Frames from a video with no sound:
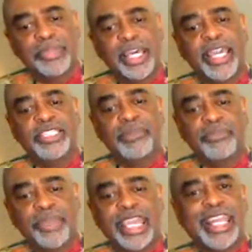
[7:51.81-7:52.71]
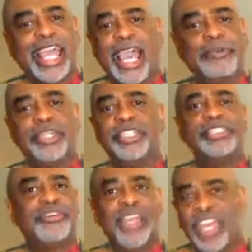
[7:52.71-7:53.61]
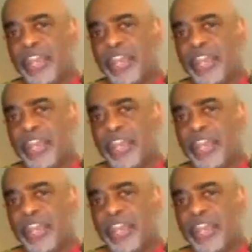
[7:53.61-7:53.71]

plays in bringing happiness to